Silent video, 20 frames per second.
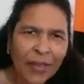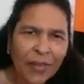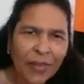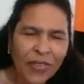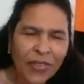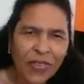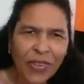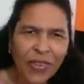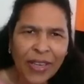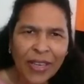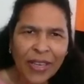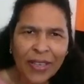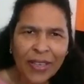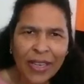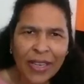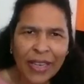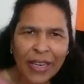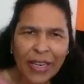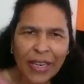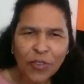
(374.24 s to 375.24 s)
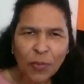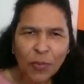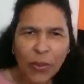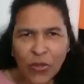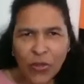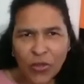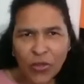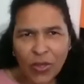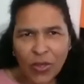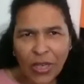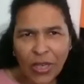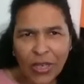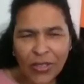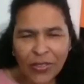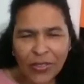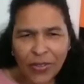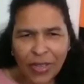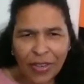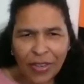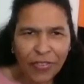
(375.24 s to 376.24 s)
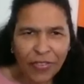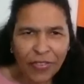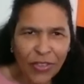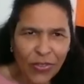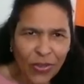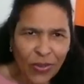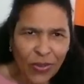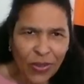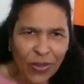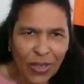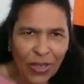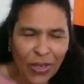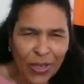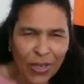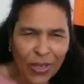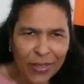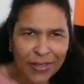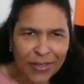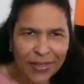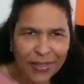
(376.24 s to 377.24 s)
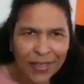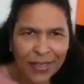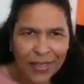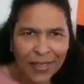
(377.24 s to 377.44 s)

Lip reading: because you got like spiritual laws and you got physical laws.